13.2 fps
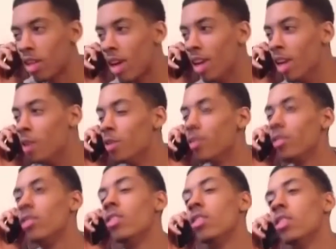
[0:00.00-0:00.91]
Hello.
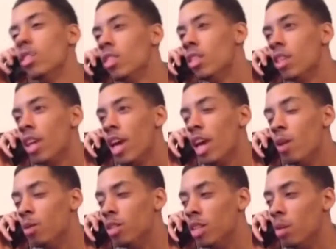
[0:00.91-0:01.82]

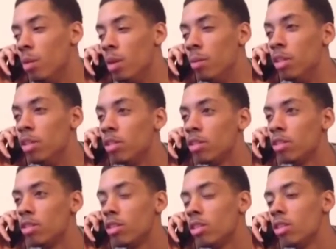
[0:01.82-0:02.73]
Hey, what's up, baby?
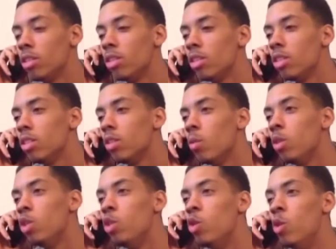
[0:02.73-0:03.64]
What you